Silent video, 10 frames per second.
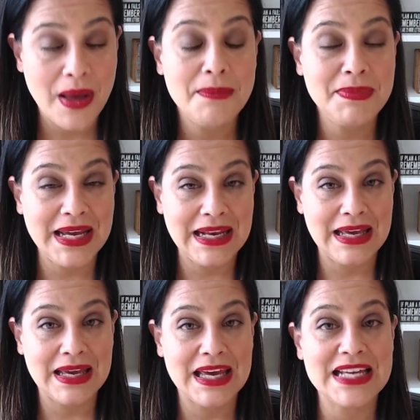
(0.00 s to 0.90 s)

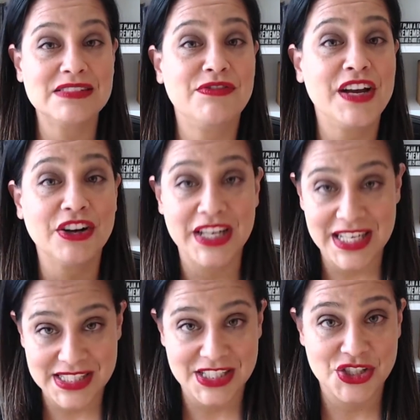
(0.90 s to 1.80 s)
meaning it's very
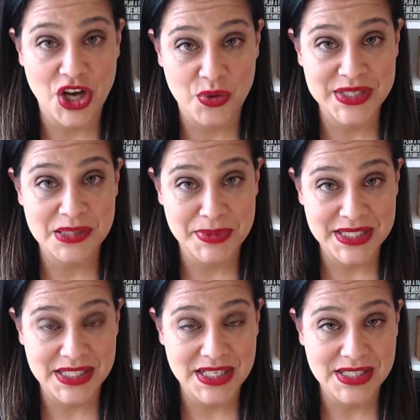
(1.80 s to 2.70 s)
easy to go into
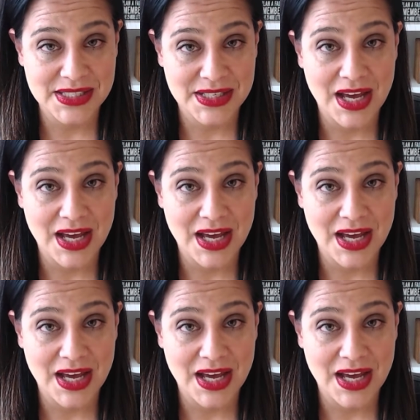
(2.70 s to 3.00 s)
business.